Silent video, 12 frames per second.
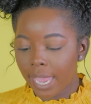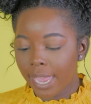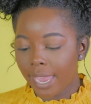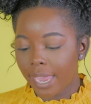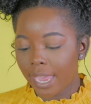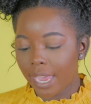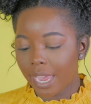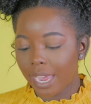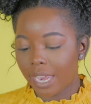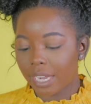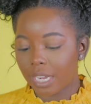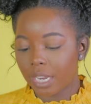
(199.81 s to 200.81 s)

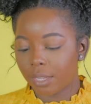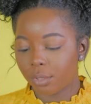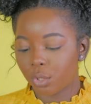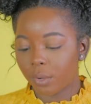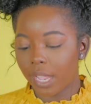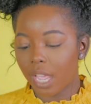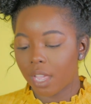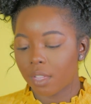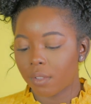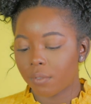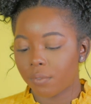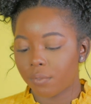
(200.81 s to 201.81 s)
and do I
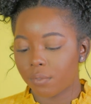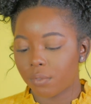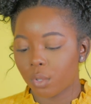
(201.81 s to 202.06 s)
have